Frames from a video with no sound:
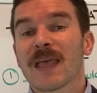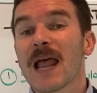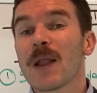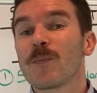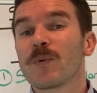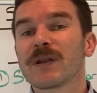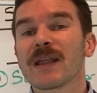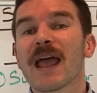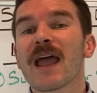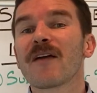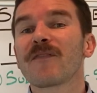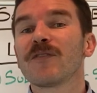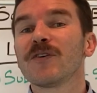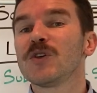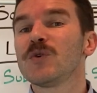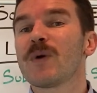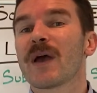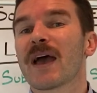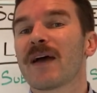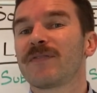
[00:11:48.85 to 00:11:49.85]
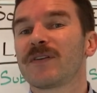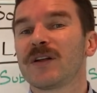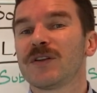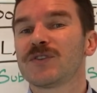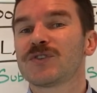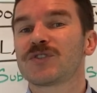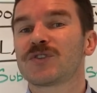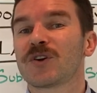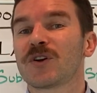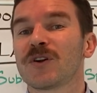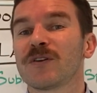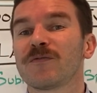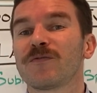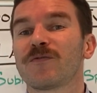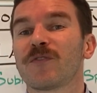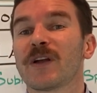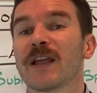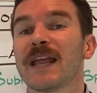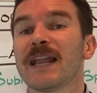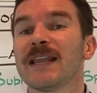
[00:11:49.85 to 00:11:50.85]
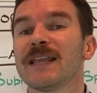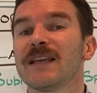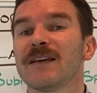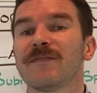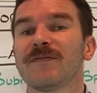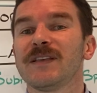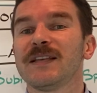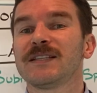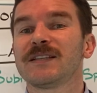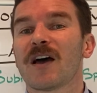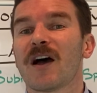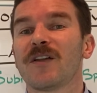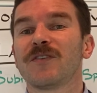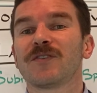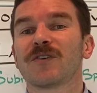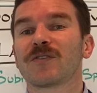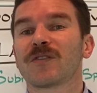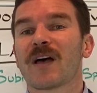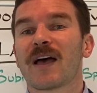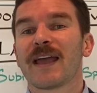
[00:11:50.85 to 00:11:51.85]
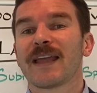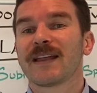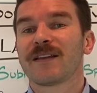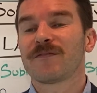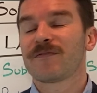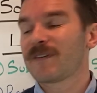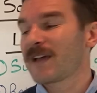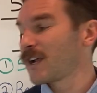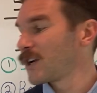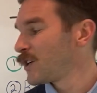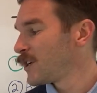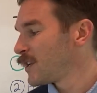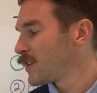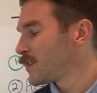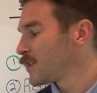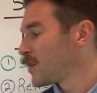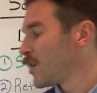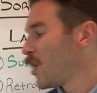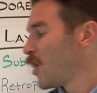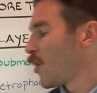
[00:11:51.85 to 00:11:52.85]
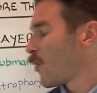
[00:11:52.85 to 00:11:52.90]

And whenever you have concern for any of these underlying infections,